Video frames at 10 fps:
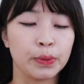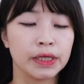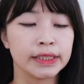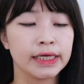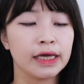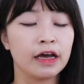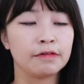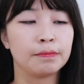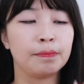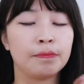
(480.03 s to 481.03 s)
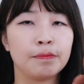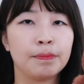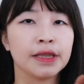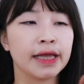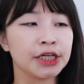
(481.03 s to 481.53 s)
really
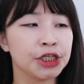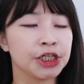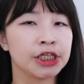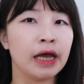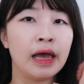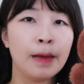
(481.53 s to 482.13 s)
plush